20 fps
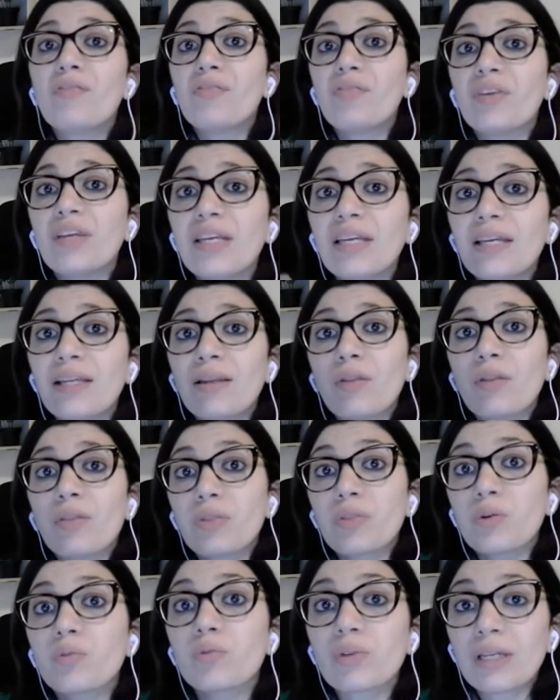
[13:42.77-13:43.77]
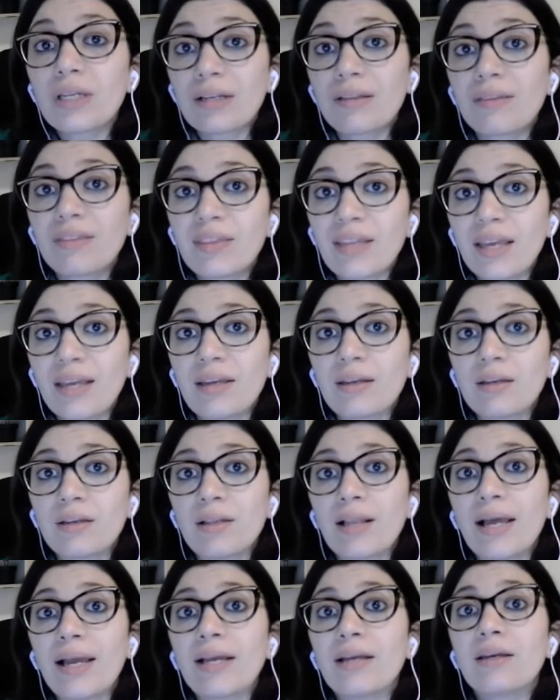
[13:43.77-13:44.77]
feel the real thing,
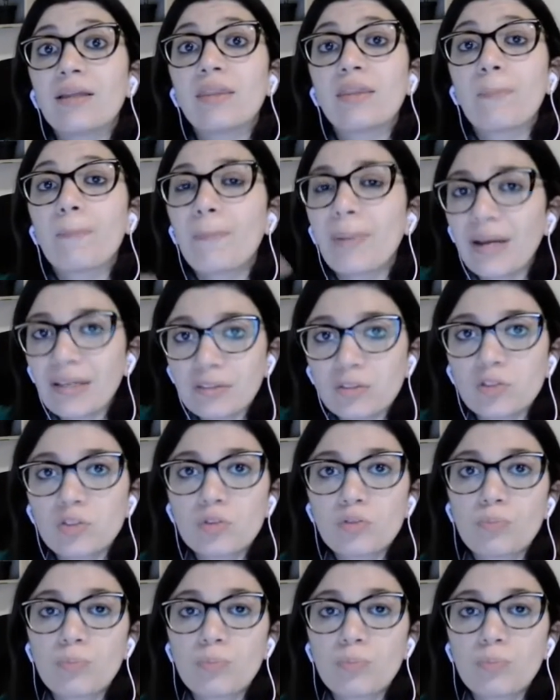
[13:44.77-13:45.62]
like the best